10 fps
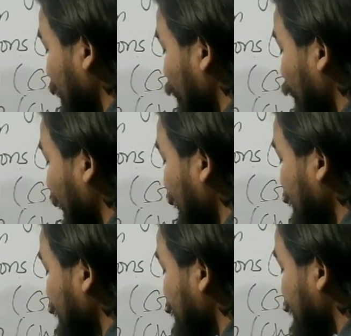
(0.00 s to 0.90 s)
Why
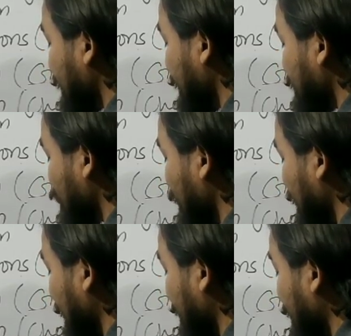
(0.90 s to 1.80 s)
these rays were
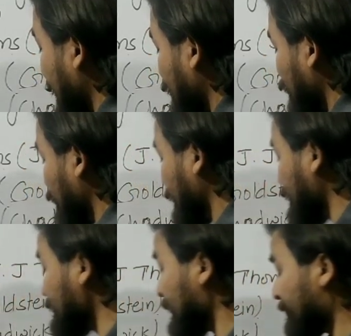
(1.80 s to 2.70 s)
named cathode
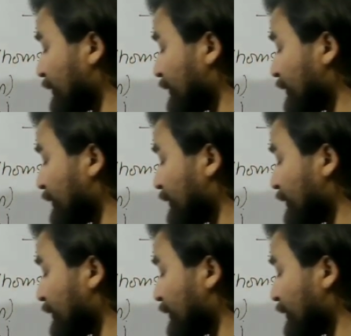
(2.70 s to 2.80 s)
rays?